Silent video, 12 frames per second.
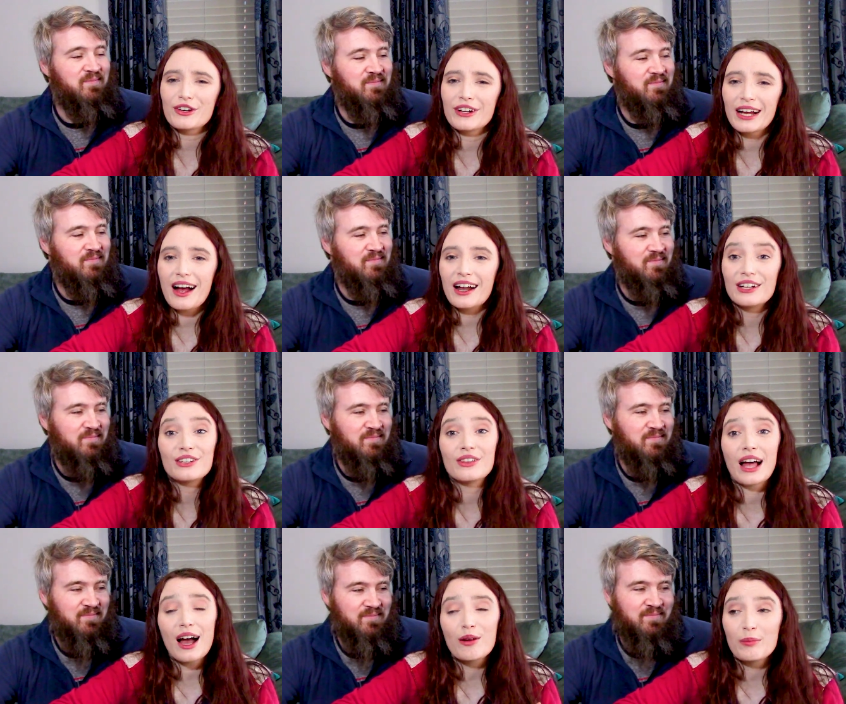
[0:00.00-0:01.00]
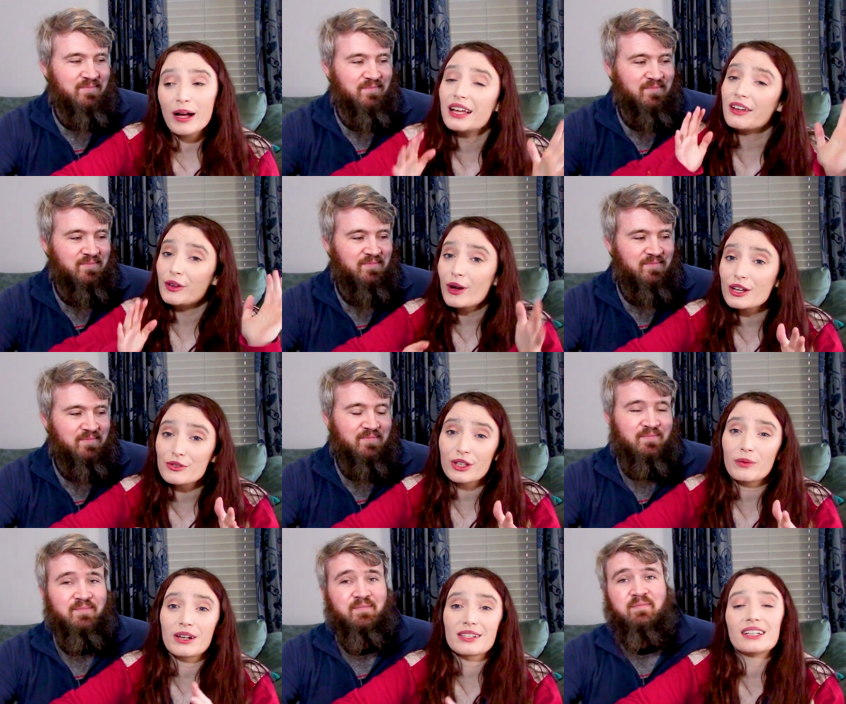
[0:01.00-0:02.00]
Speaker 1: figuring out how to do that. But if you guys really
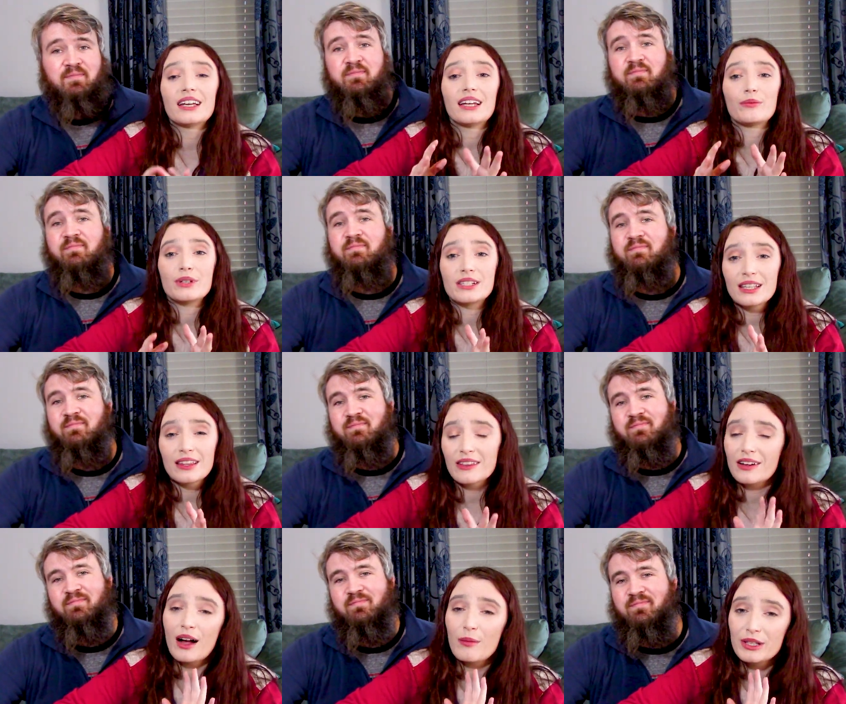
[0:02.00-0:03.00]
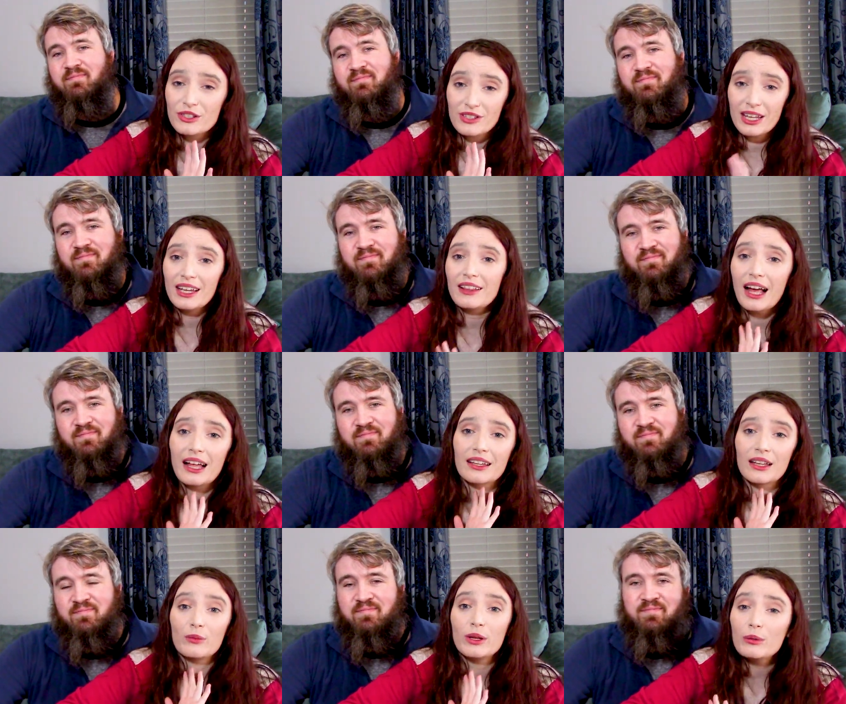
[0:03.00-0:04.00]
want to see it, and we see that the comments are saying that,
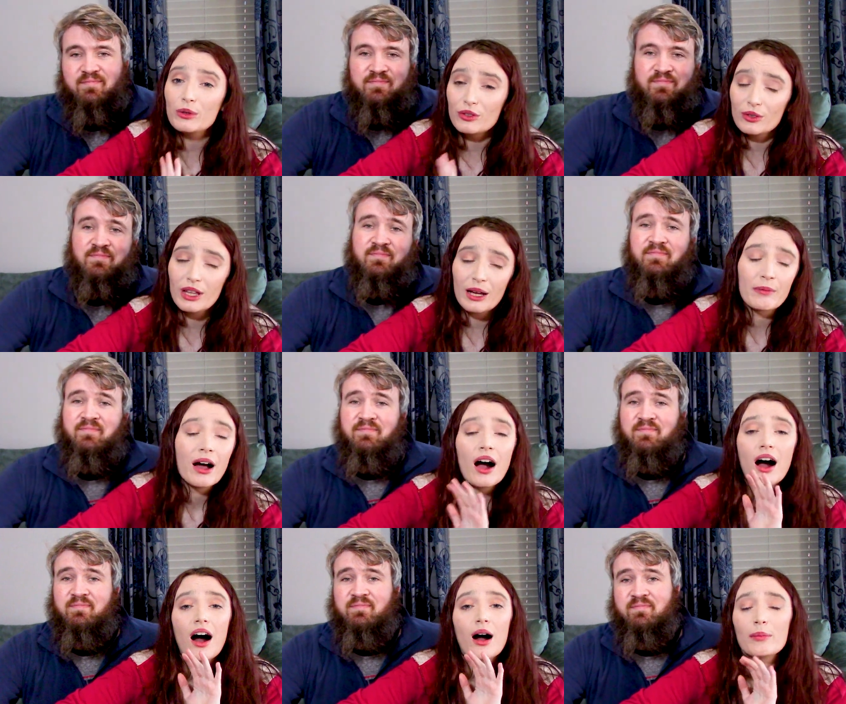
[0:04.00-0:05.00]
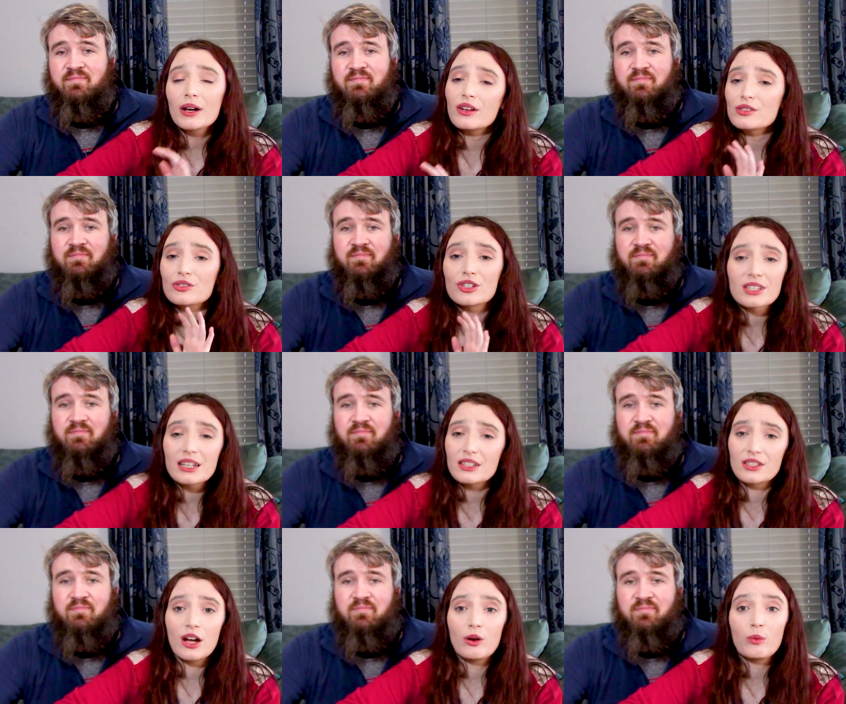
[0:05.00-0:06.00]
then we will do them. Um, but also just let
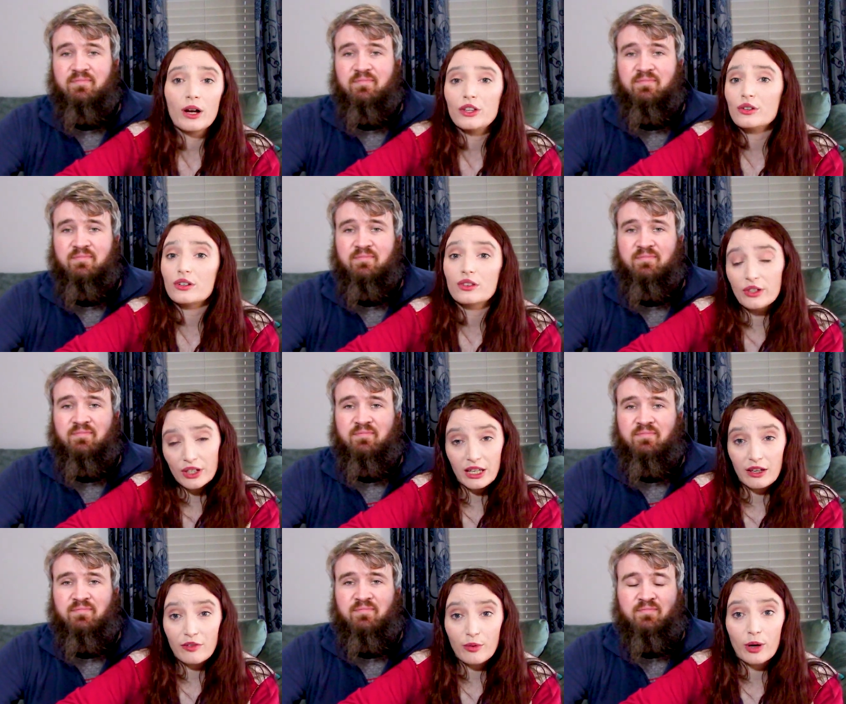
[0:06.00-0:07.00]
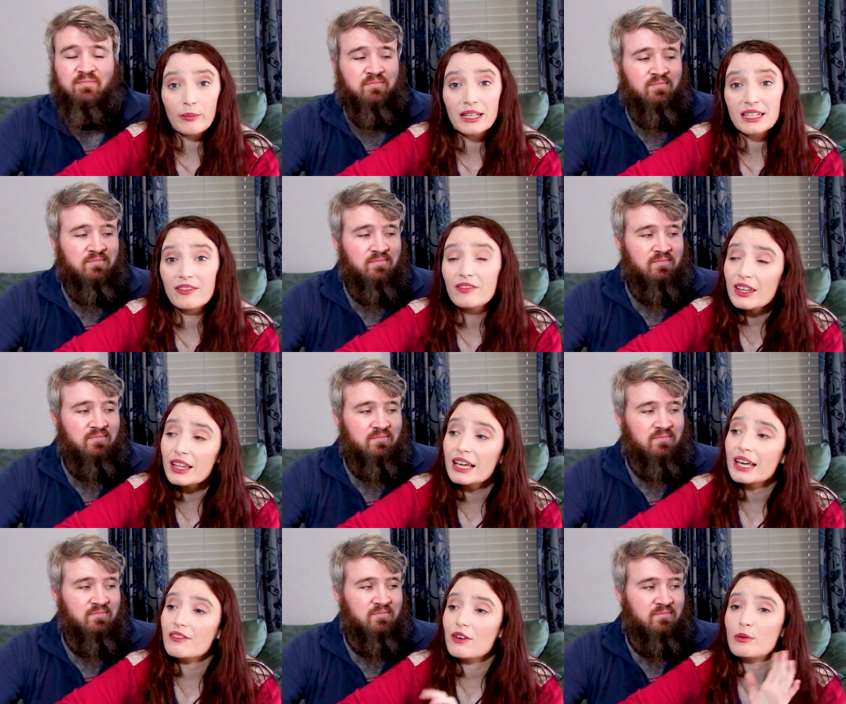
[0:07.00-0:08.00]
us know what you're looking for because I feel
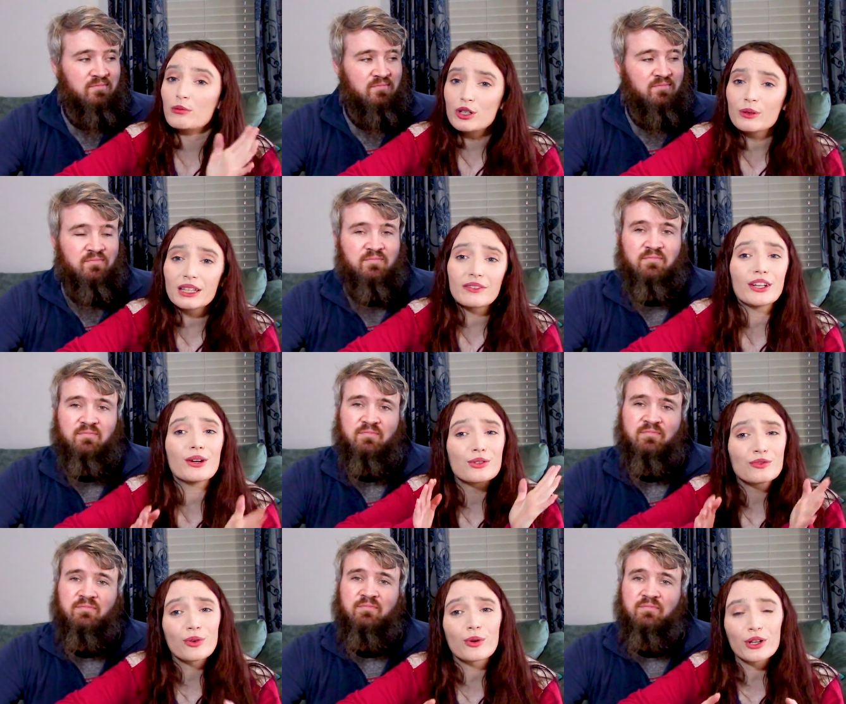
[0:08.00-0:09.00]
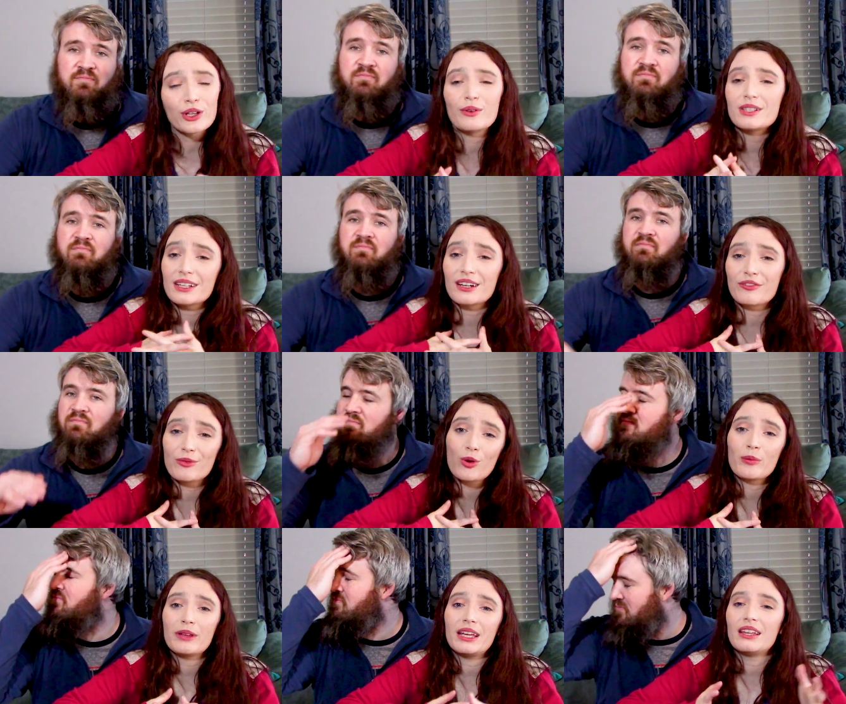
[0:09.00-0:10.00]
like if I'm doing the videos for you instead of
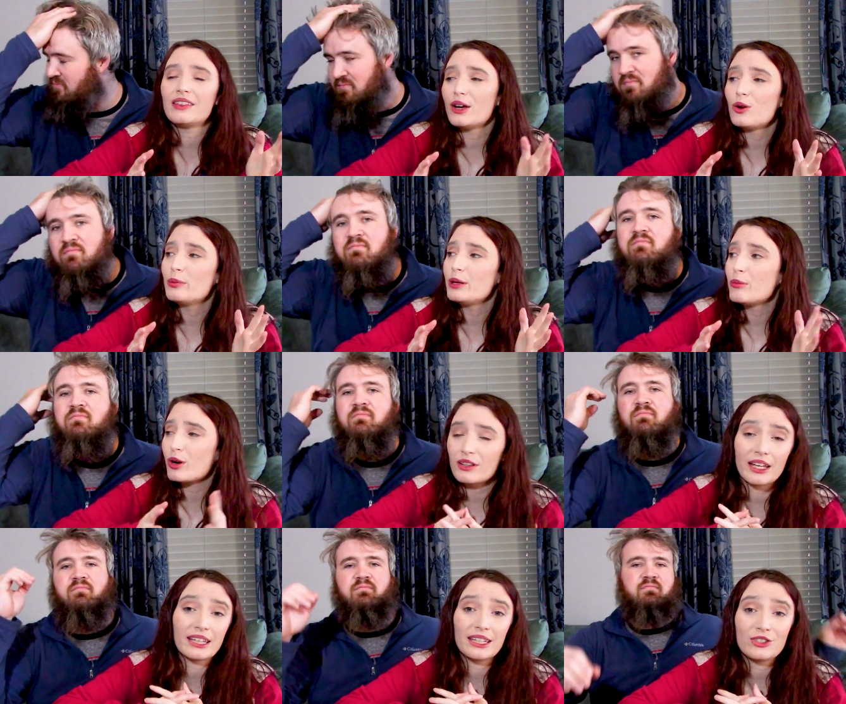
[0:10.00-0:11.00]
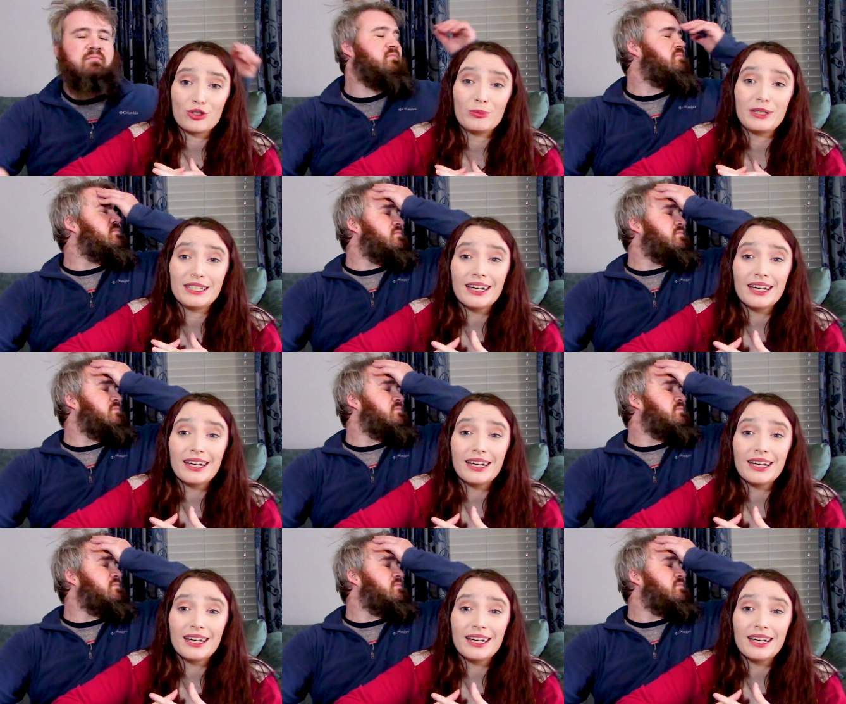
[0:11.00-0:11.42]
for me, they will be more likely to be